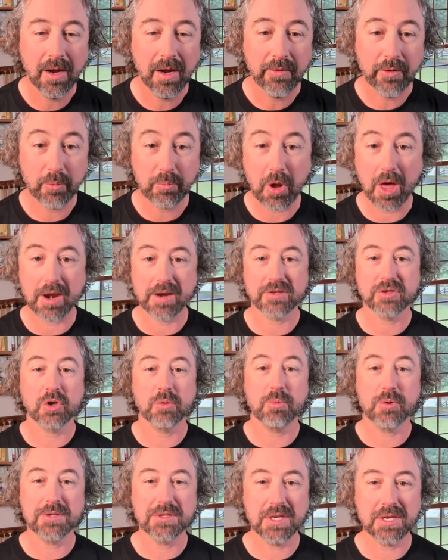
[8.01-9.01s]
Their products are
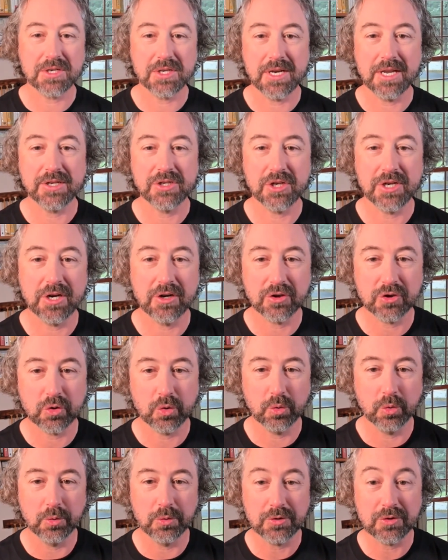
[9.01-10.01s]
precision engineered
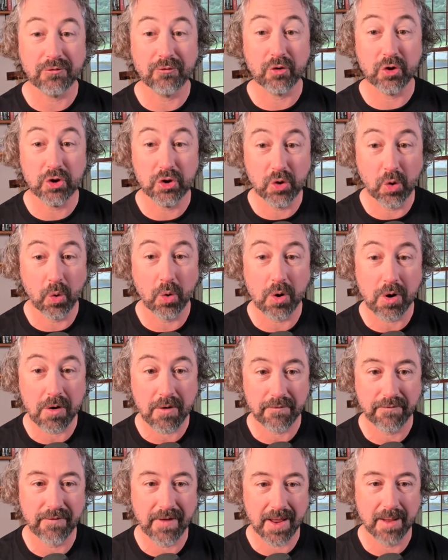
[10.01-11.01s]
tools for your
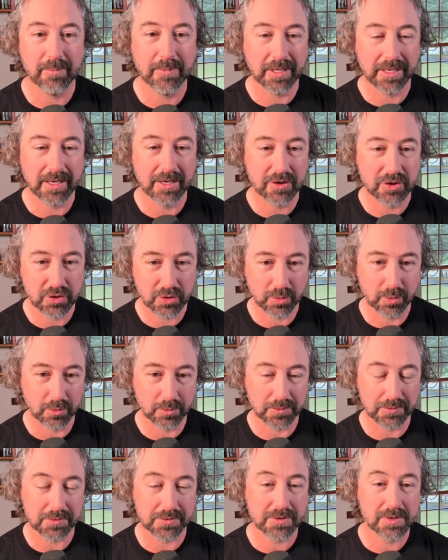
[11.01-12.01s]
family
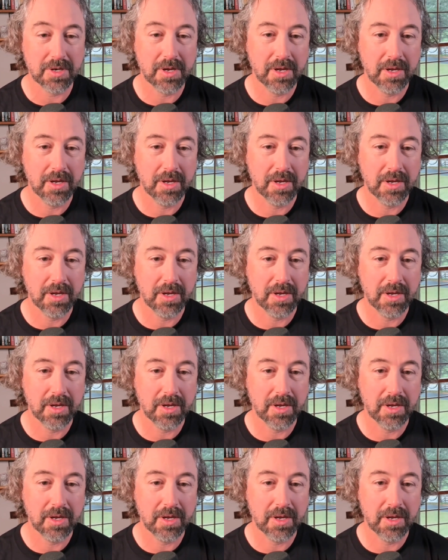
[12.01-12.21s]
jewels.